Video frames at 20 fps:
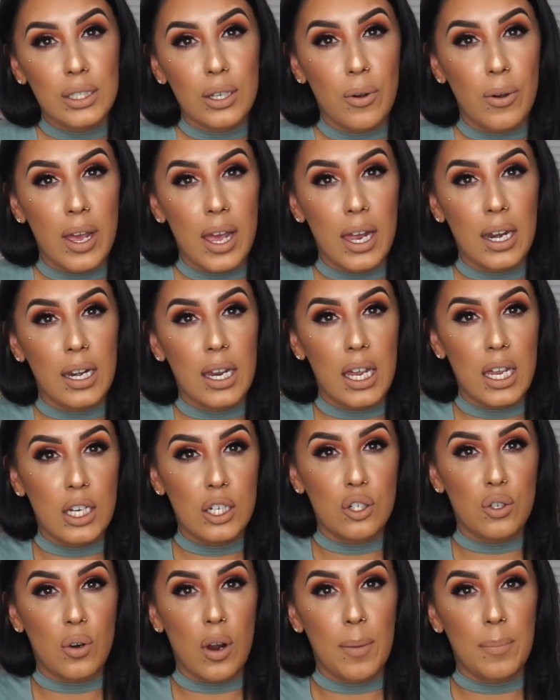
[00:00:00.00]
go ahead
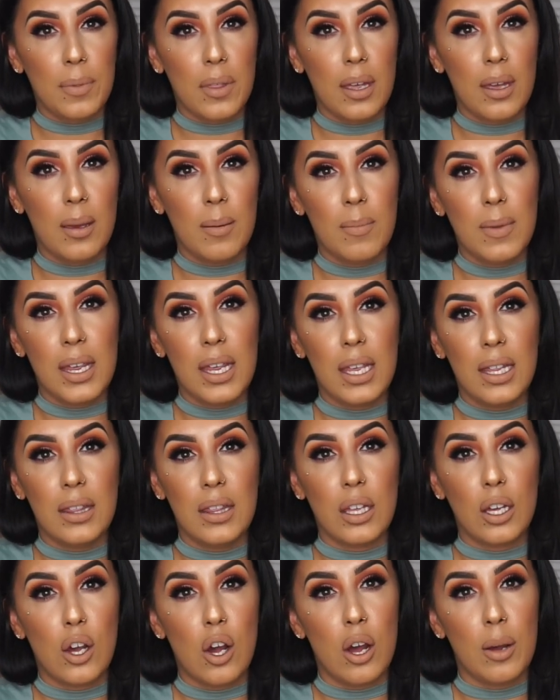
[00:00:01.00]
and drop them
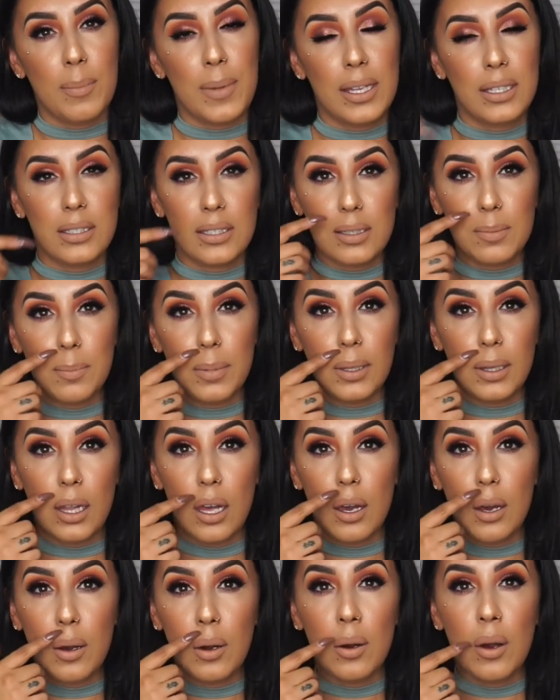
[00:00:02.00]
in the comments
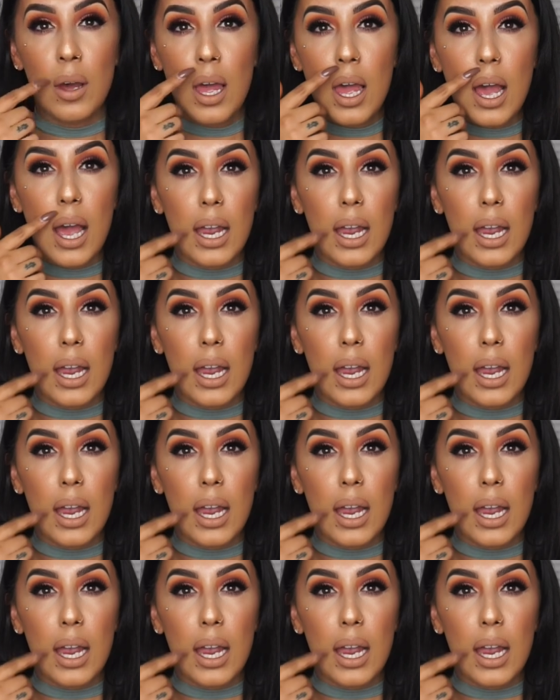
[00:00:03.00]
below.